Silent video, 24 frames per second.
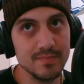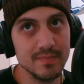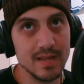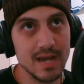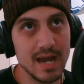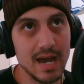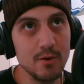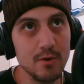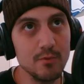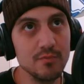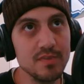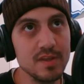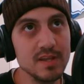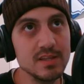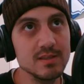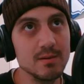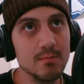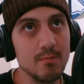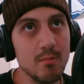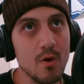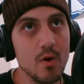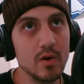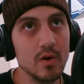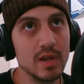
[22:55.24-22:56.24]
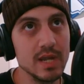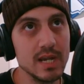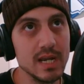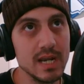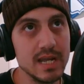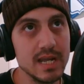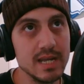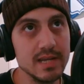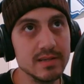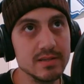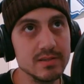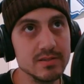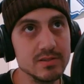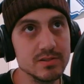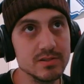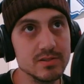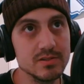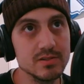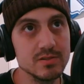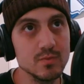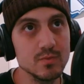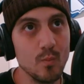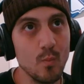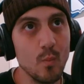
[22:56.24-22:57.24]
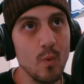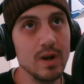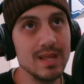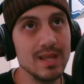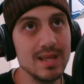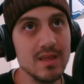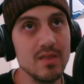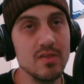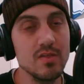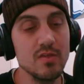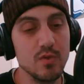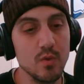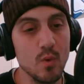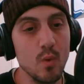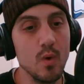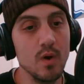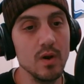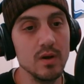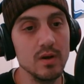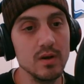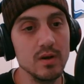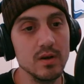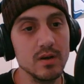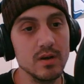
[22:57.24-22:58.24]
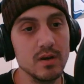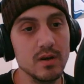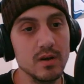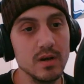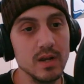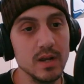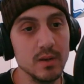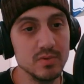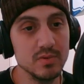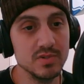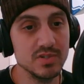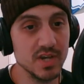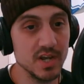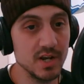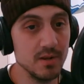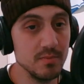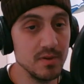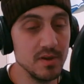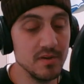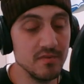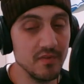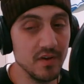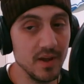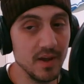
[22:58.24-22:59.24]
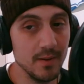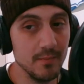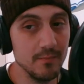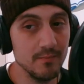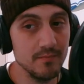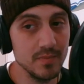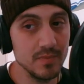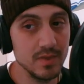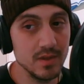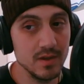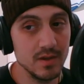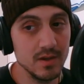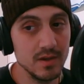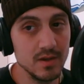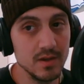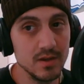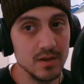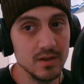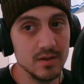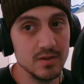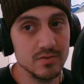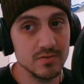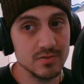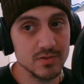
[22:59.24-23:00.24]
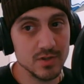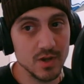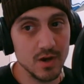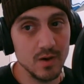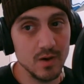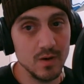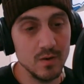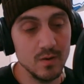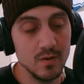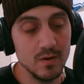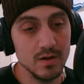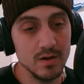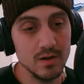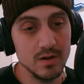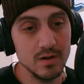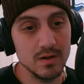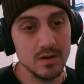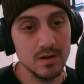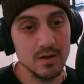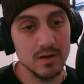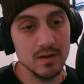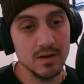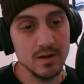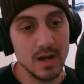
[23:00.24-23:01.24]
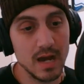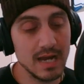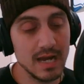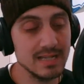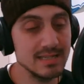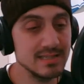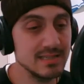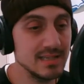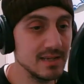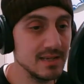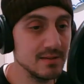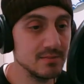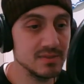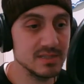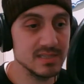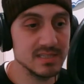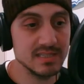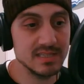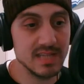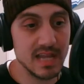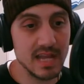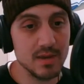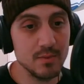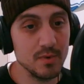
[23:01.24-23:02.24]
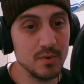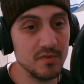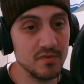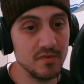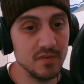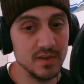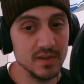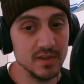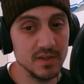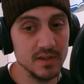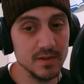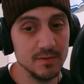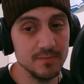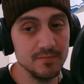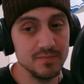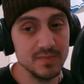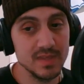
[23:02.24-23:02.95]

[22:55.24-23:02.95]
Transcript: don't think the market is what he thought it was going to be for him. So I see him staying with Philly.